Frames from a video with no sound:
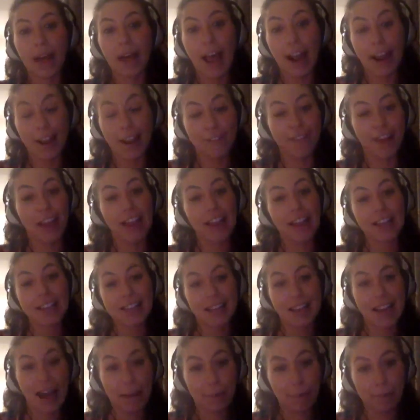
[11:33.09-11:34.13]

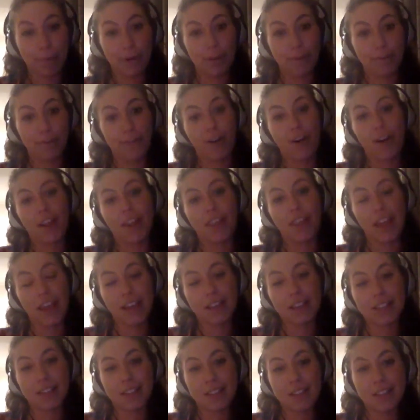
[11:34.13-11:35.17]
elevate and amplify
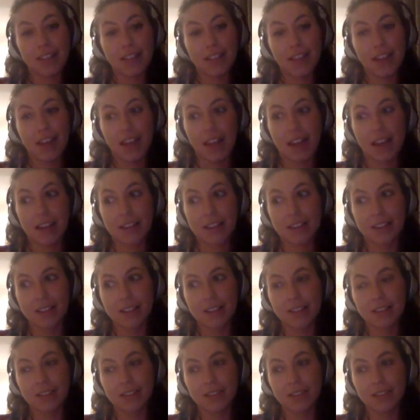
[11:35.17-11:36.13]
this and,